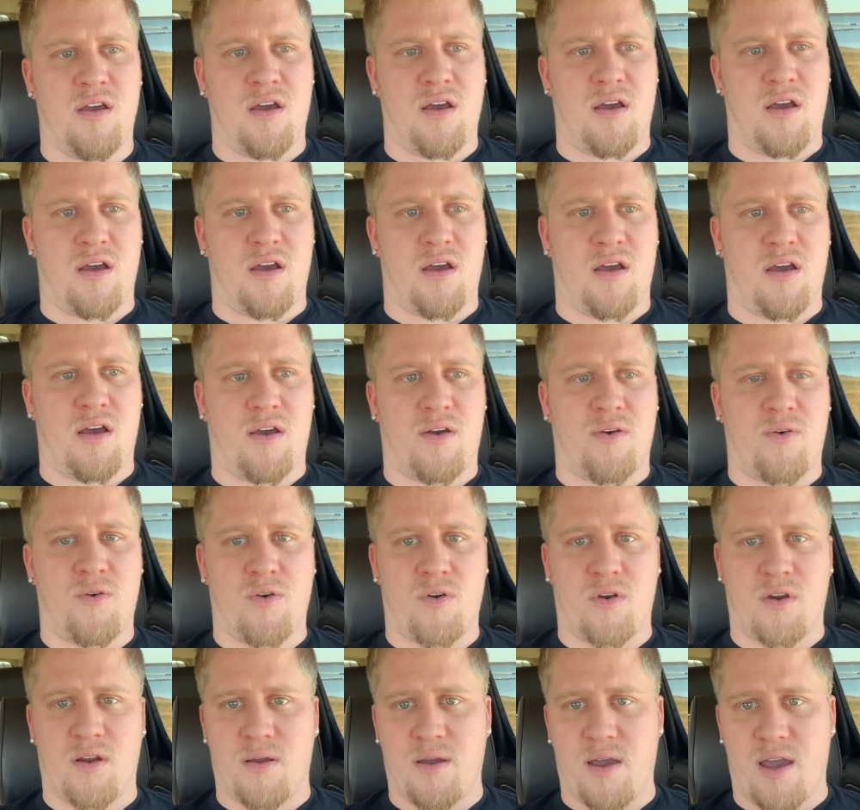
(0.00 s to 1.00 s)
uh,
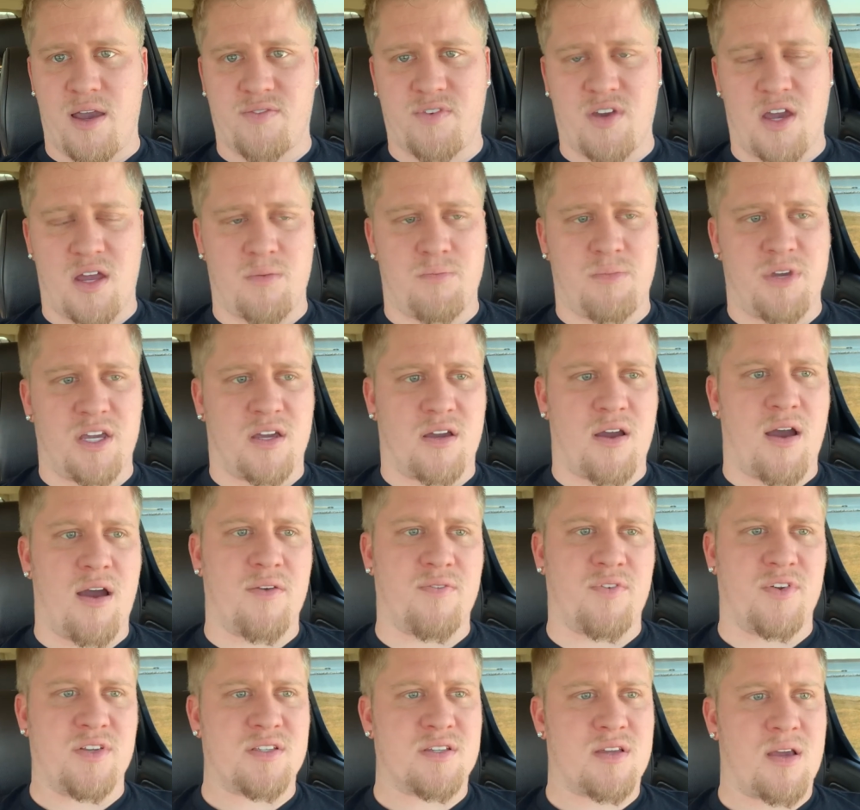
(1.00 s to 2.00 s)
or I've got a big
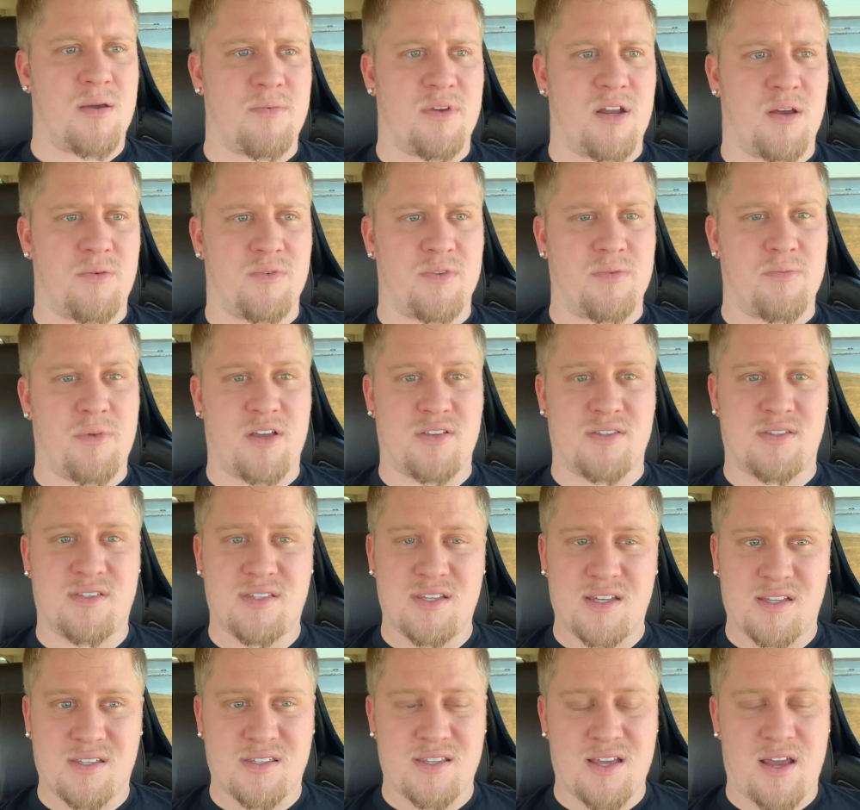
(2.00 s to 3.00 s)
conference coming up with about
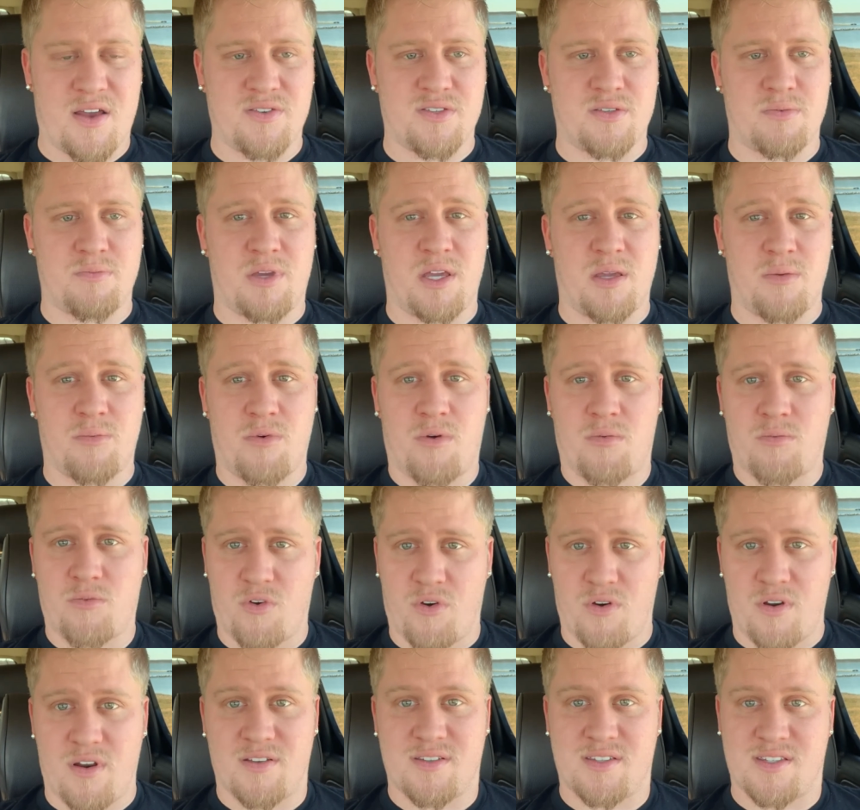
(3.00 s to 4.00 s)
six thousand people. I'm
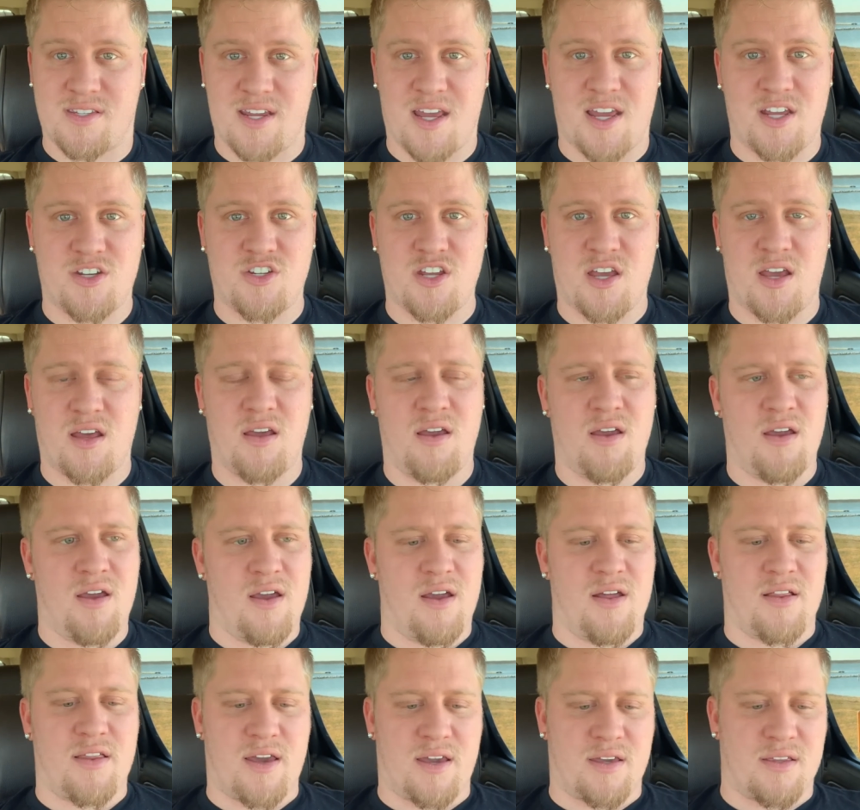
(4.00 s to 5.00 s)
going on stage at.
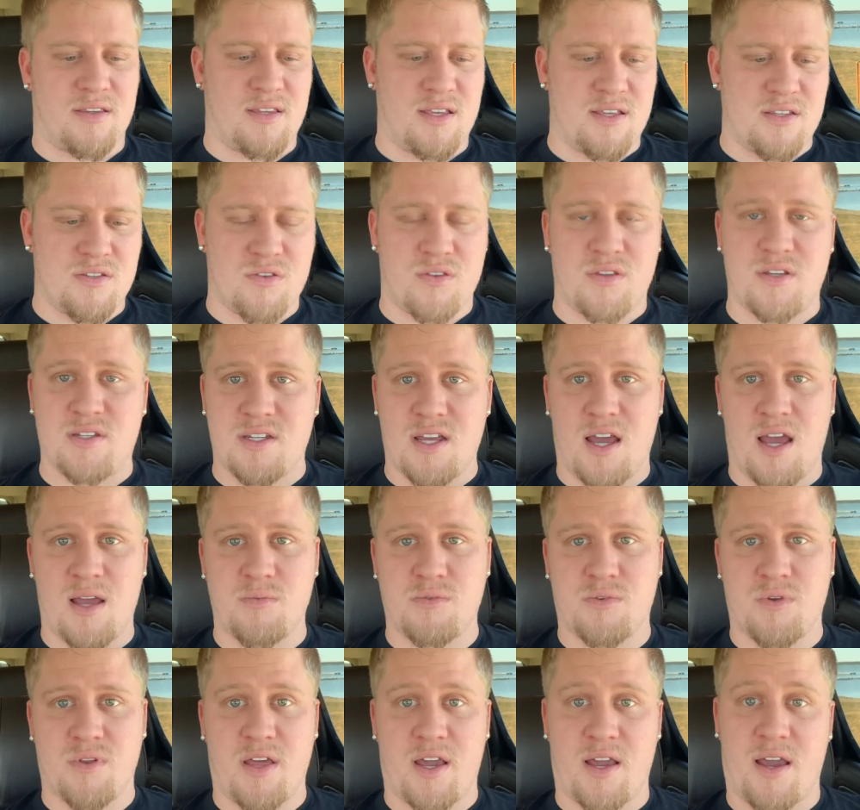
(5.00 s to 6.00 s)
Like these are the
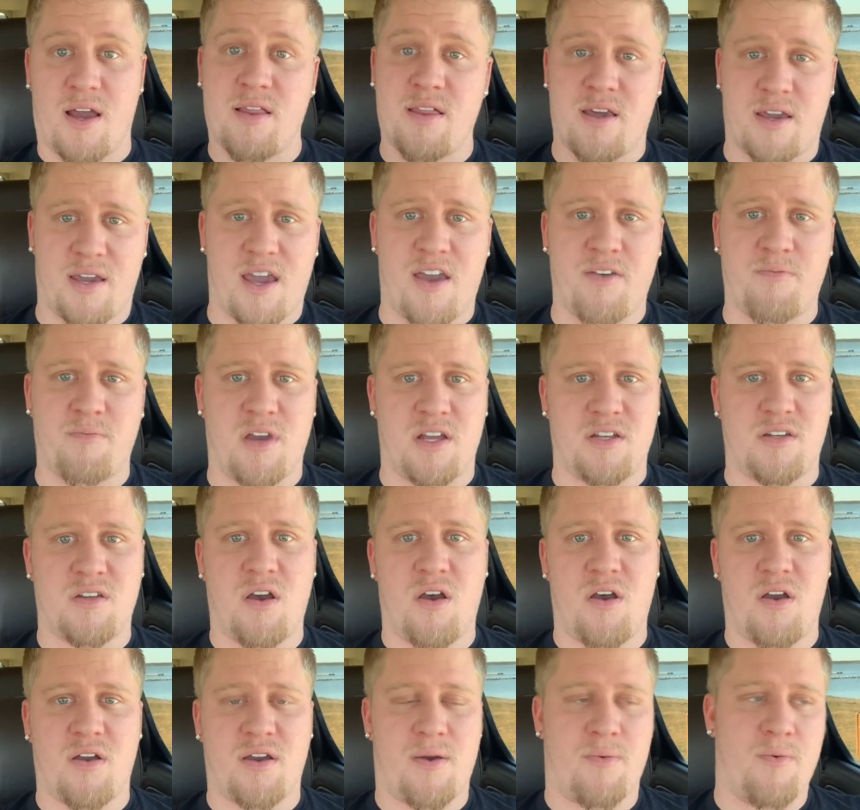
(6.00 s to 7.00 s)
times where like I like have my
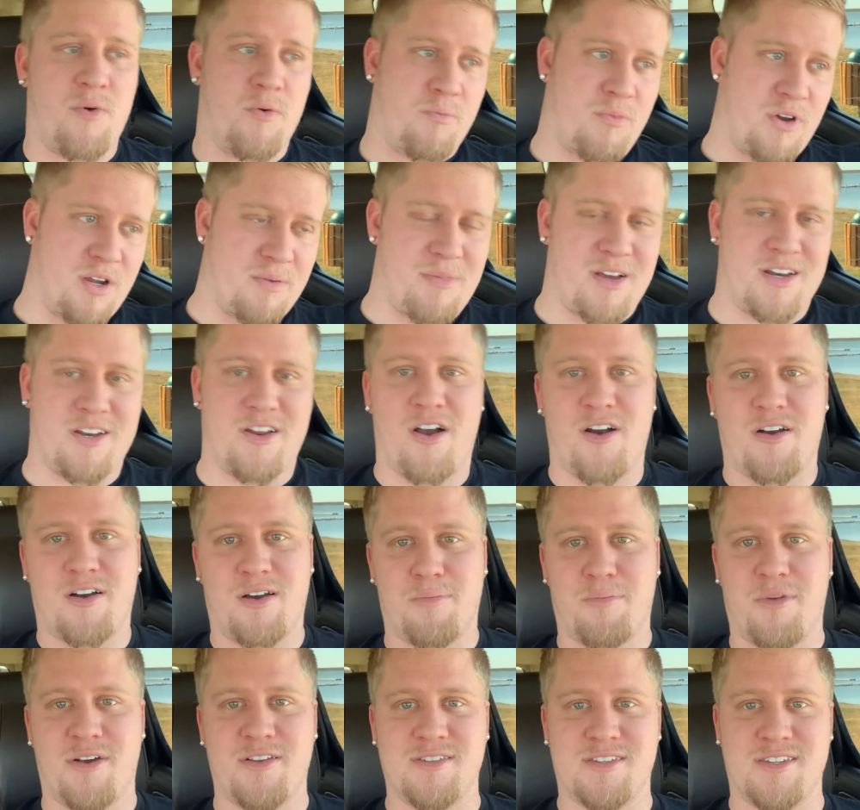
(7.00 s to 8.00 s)
dog. I won't bring my dog
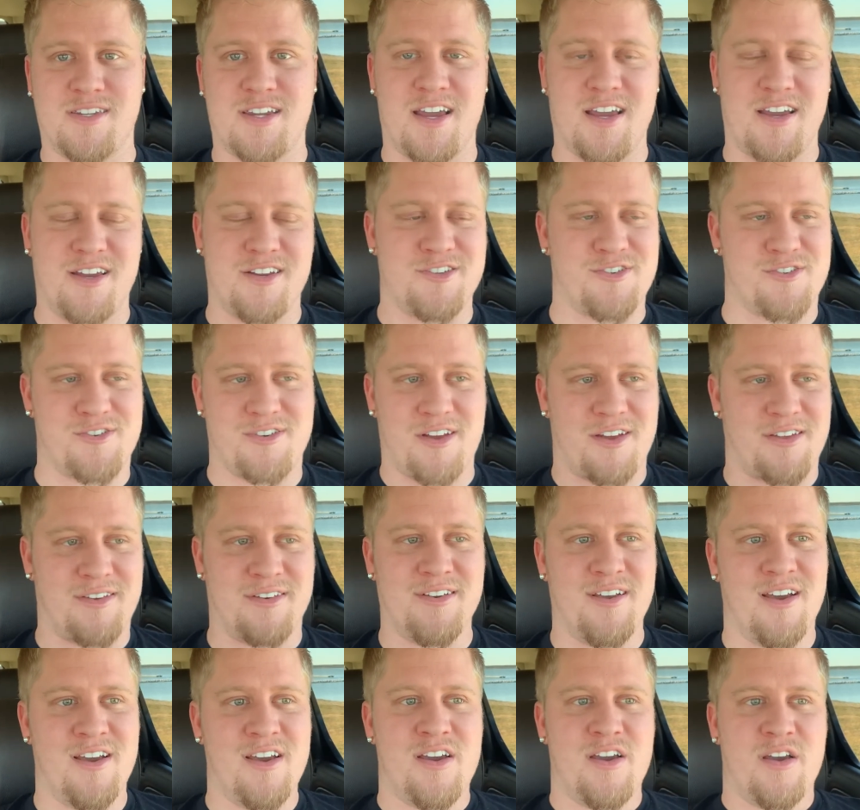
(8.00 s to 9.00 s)
up on stage or
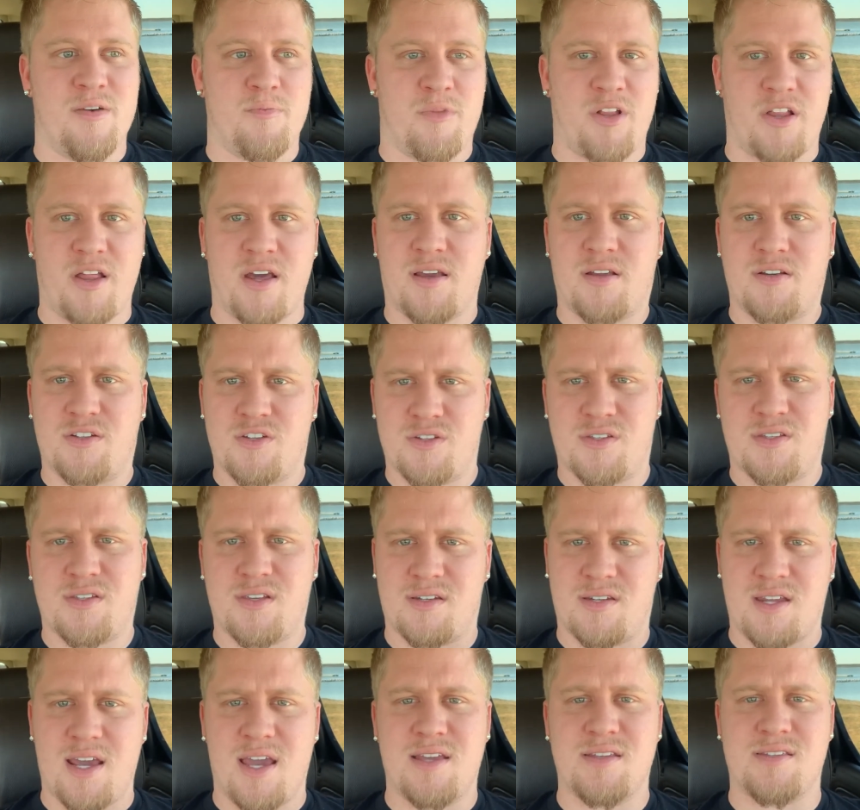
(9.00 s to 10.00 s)
nothing but like just the
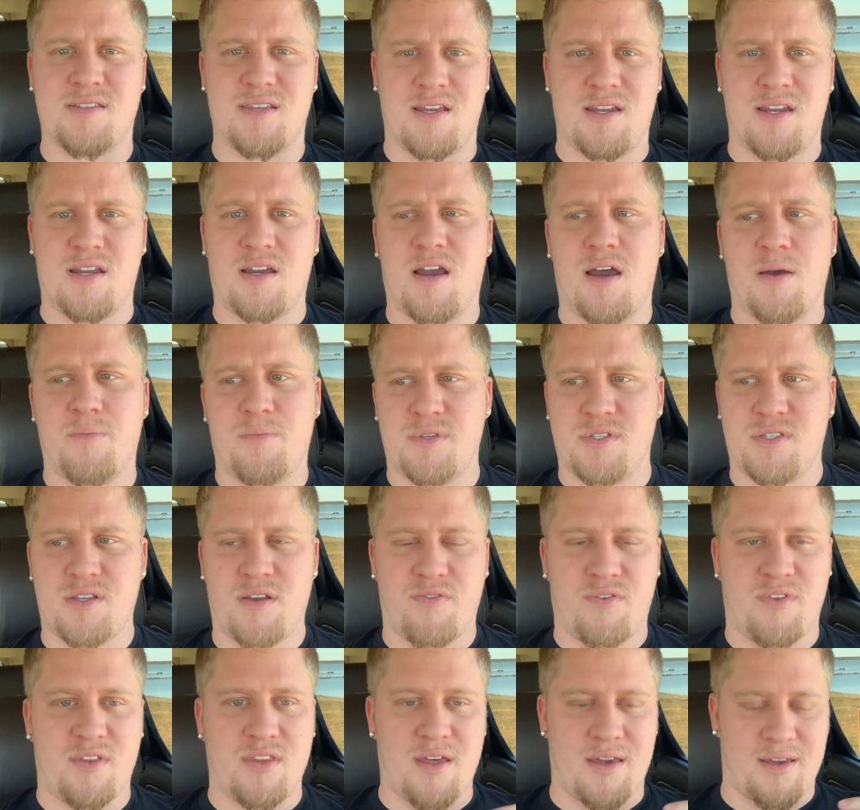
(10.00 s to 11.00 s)
days leading up and
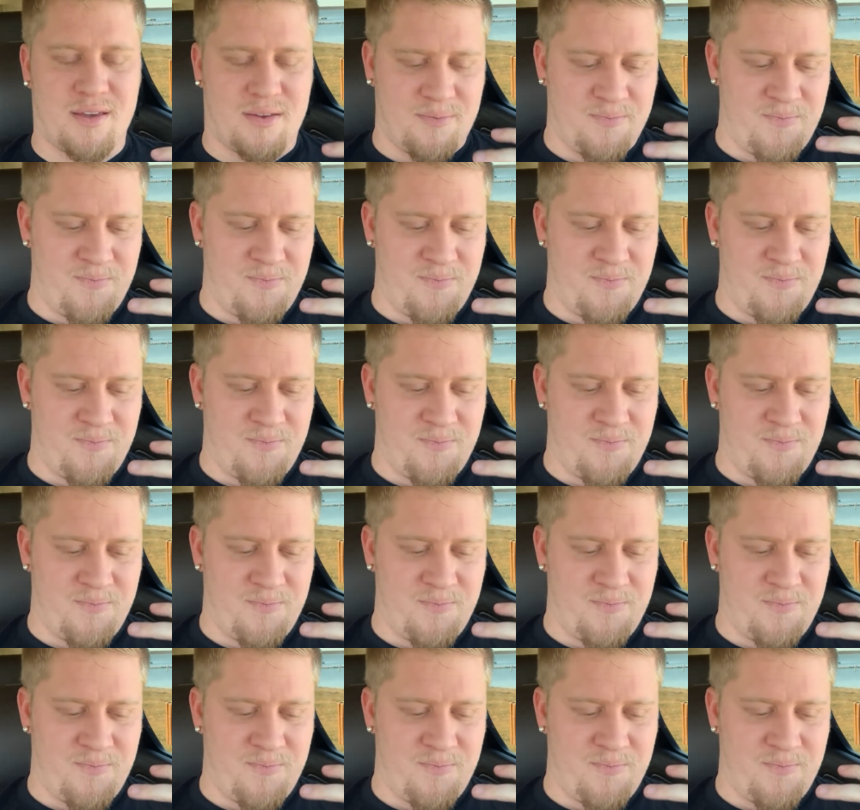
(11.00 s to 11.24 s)
stuff like